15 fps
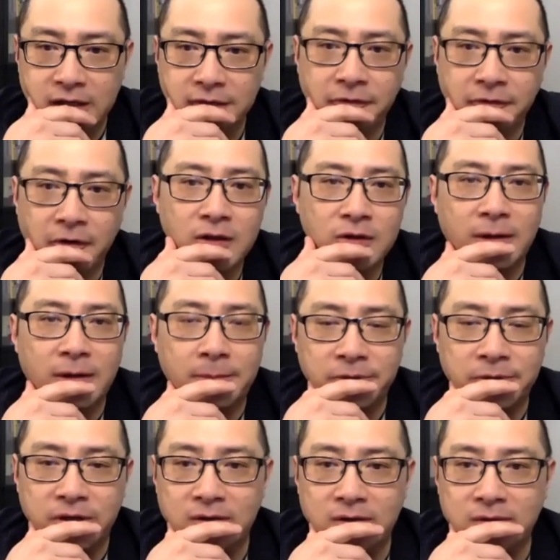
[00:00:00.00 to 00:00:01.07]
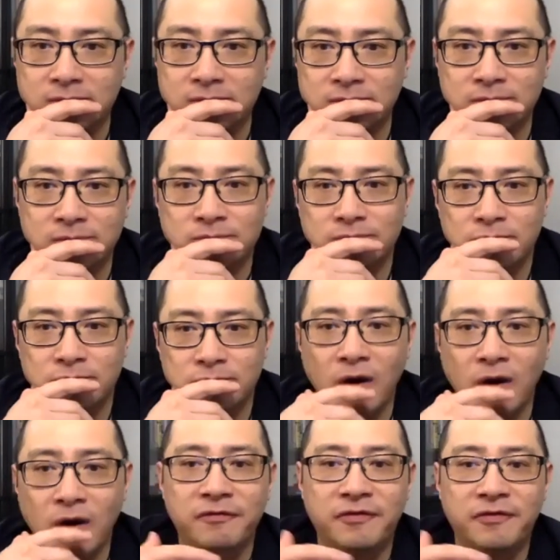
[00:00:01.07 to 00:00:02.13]
the follow-up,
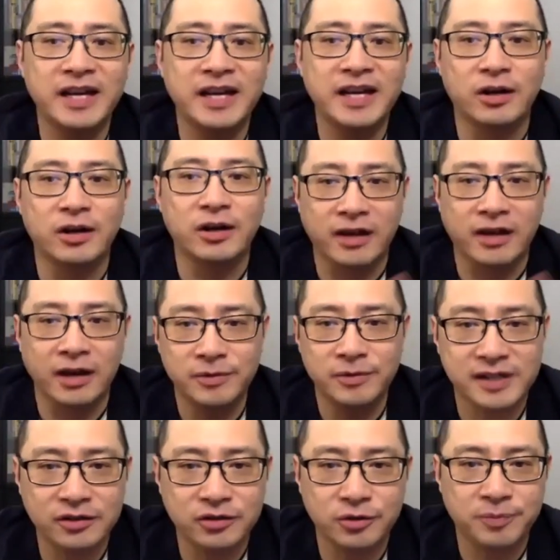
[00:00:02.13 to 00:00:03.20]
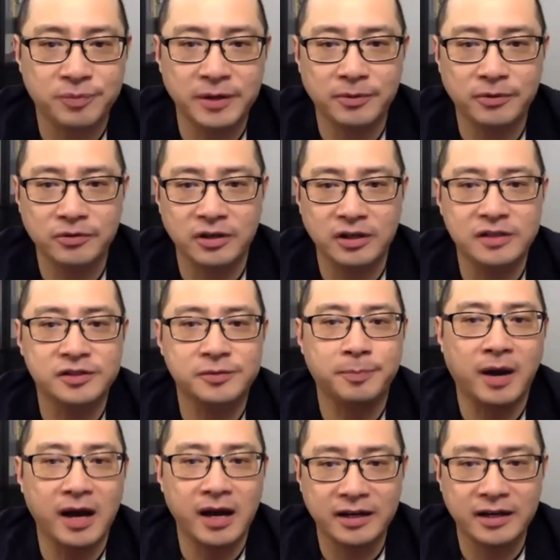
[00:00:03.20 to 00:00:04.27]
what video can we send to people to
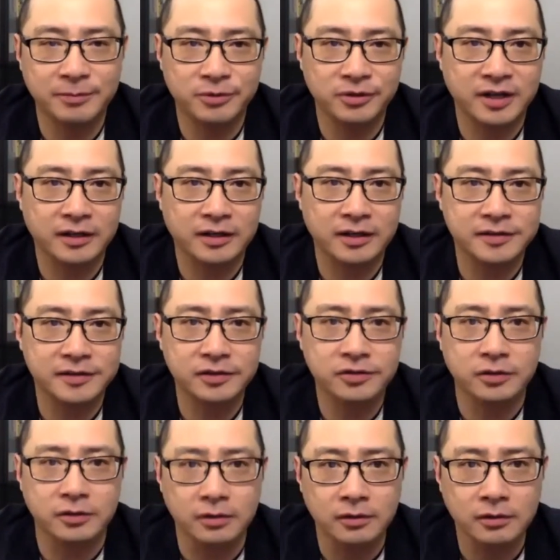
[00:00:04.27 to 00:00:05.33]
inspire them to take decision?